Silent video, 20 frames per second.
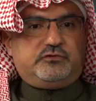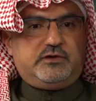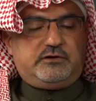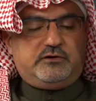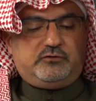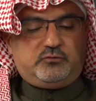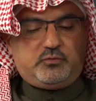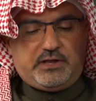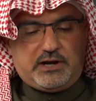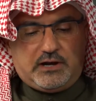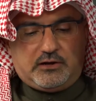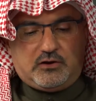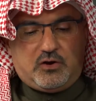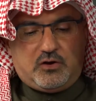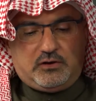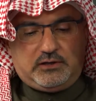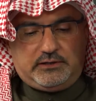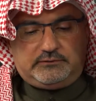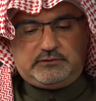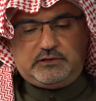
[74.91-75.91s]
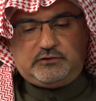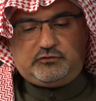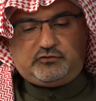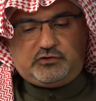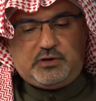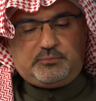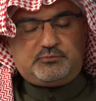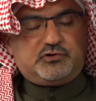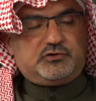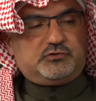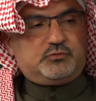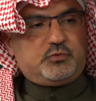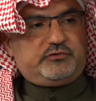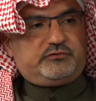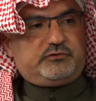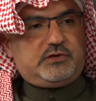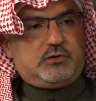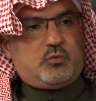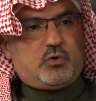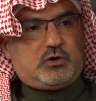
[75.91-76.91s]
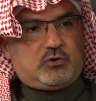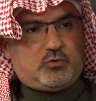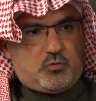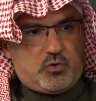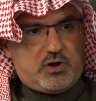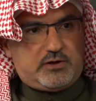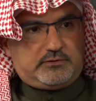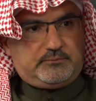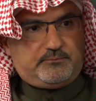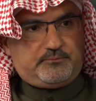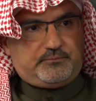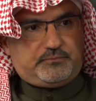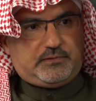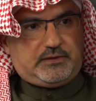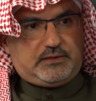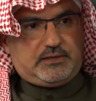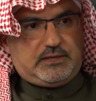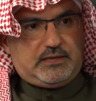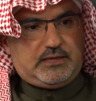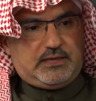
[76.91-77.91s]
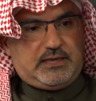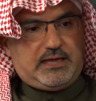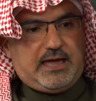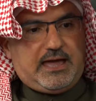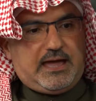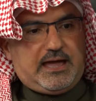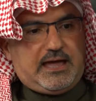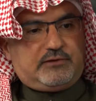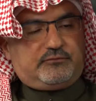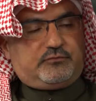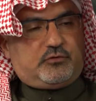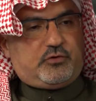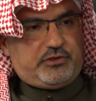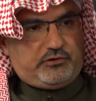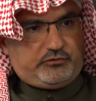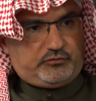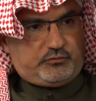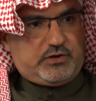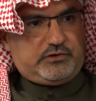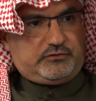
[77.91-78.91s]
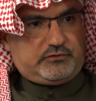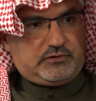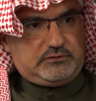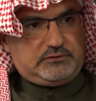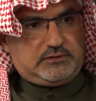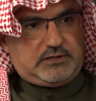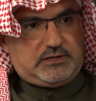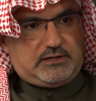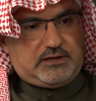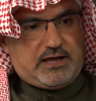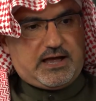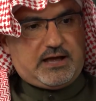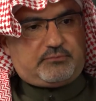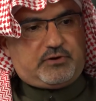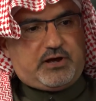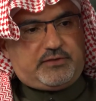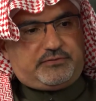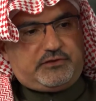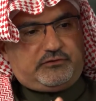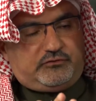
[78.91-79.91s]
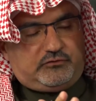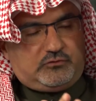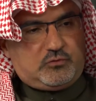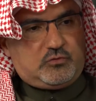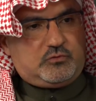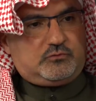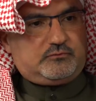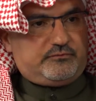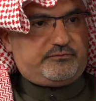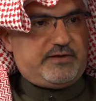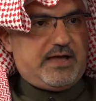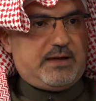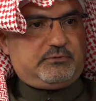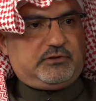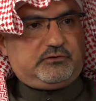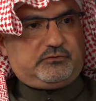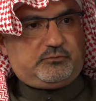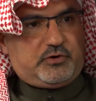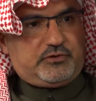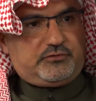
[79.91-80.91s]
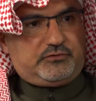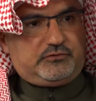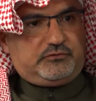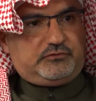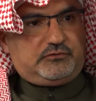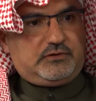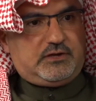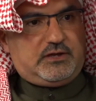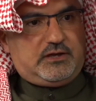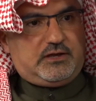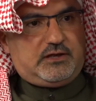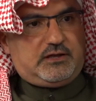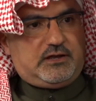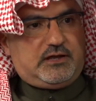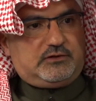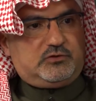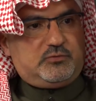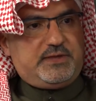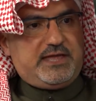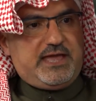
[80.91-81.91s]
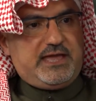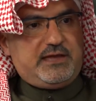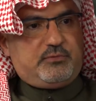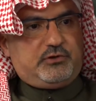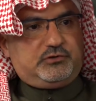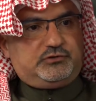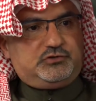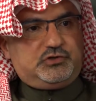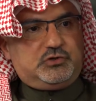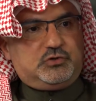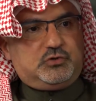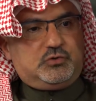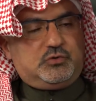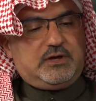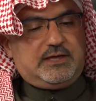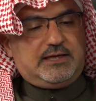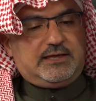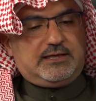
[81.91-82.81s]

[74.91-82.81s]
series. We're going to call it Scripture Twisting 101. And for this reason, I brought these two fabulous brothers to be able to